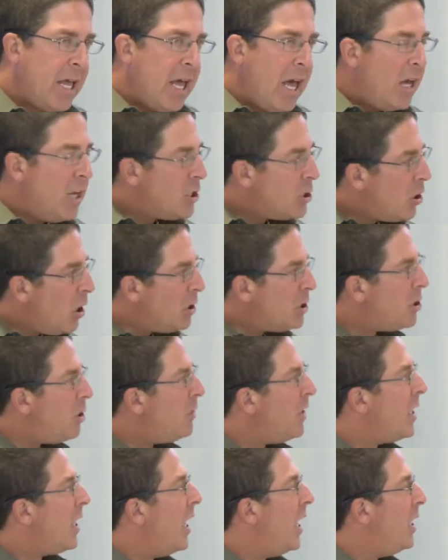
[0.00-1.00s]
And it's also
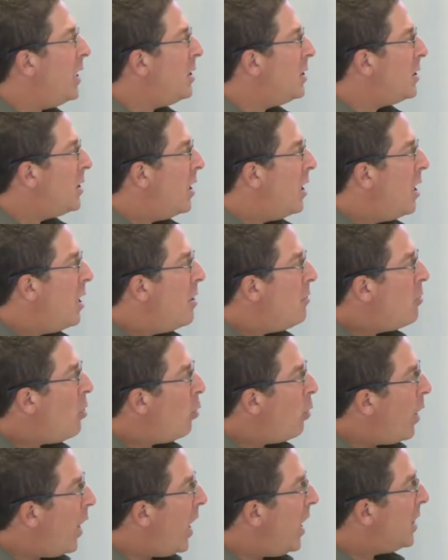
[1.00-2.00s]
the case that
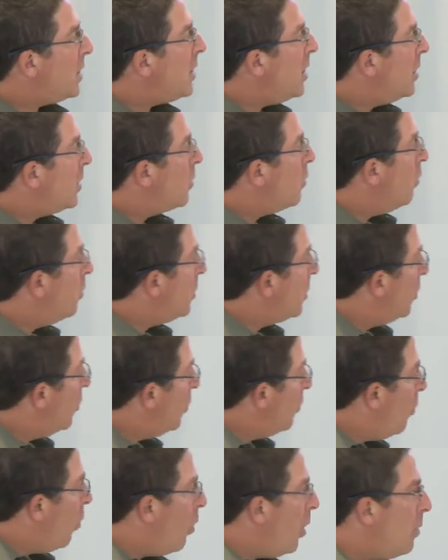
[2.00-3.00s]
we're asking schools to
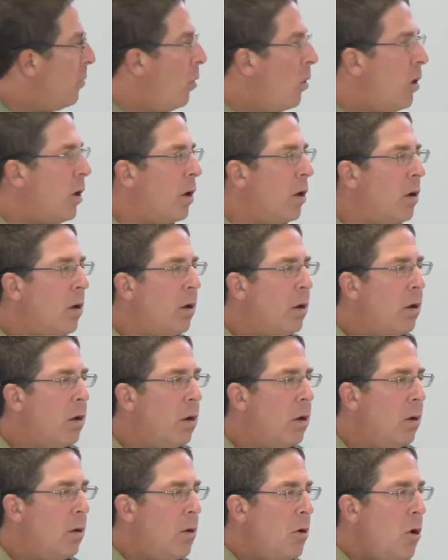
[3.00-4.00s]
do more and more.
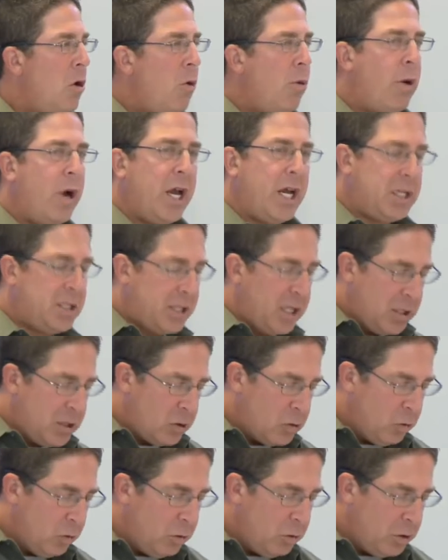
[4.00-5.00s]
We're asking
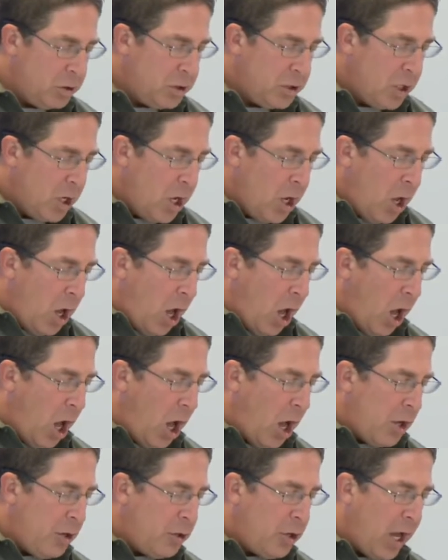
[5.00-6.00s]
schools
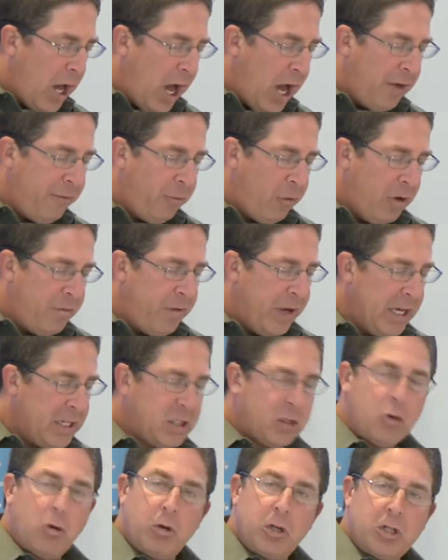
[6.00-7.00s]
to offer
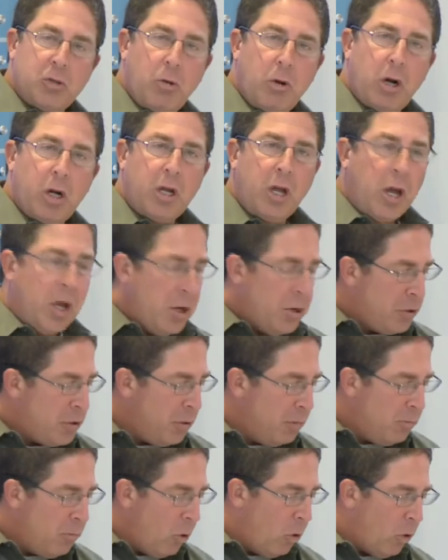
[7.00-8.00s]
advanced coursework
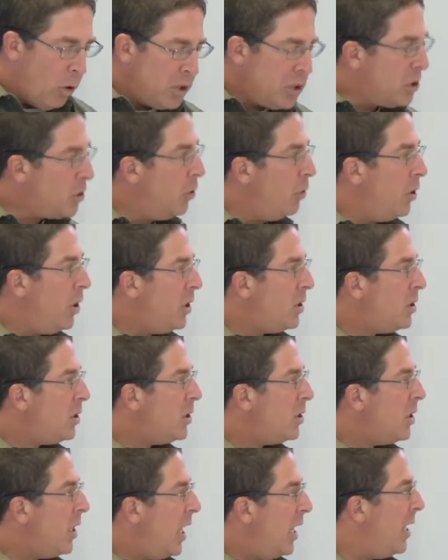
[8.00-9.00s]
to more
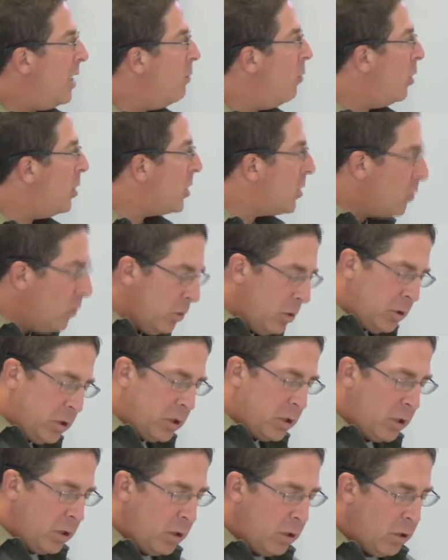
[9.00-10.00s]
students and in more
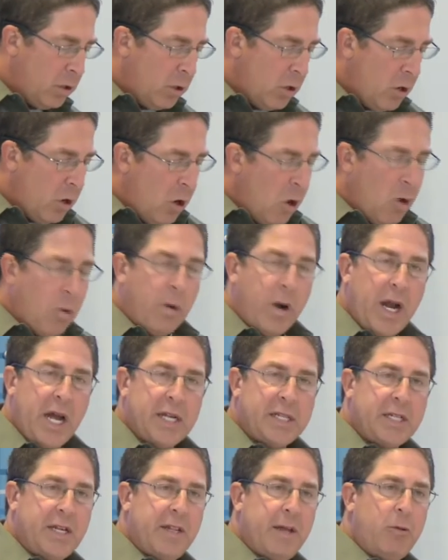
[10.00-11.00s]
schools. We're
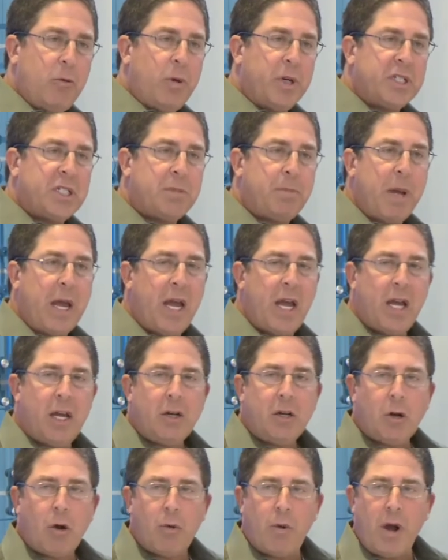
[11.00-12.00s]
asking them to
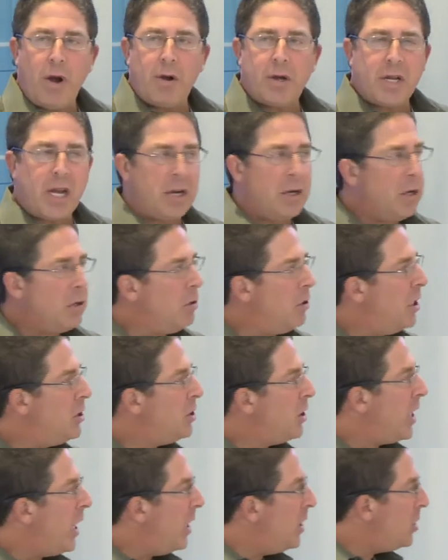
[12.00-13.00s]
expand career and technical
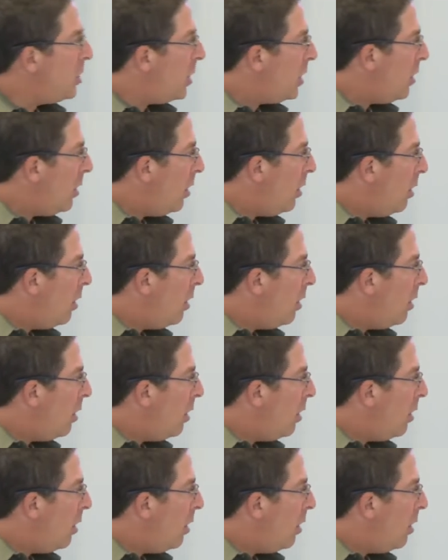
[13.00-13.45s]
education.